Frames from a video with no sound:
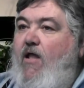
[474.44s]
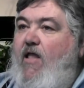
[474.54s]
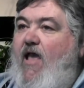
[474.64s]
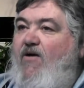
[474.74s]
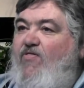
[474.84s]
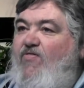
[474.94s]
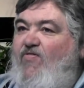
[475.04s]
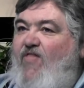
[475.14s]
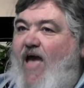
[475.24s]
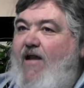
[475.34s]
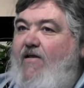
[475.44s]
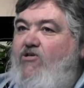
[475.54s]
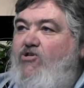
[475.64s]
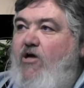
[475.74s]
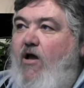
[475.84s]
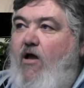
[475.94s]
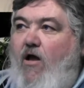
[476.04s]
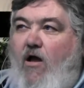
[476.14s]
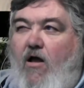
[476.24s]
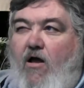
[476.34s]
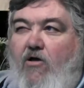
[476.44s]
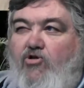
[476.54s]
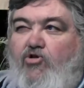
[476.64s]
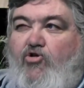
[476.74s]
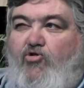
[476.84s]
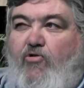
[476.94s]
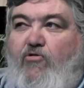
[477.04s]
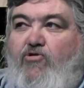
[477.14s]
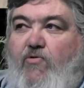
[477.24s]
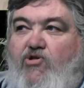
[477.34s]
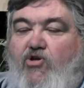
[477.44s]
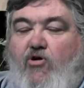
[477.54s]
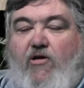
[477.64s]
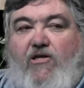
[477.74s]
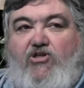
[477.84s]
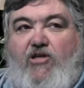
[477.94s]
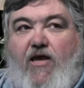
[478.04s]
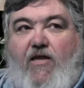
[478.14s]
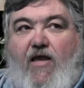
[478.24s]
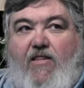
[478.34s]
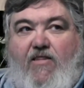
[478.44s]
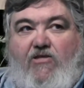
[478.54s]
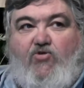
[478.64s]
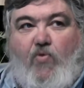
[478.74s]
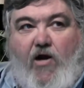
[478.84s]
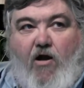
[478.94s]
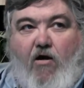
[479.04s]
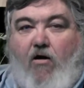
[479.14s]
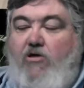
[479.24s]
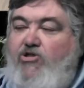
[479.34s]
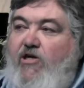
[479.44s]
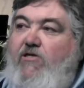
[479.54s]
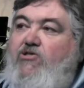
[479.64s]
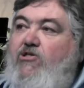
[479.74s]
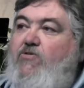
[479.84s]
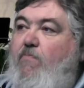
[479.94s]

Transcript: Now, that is true to a certain extent in this regard. Jesus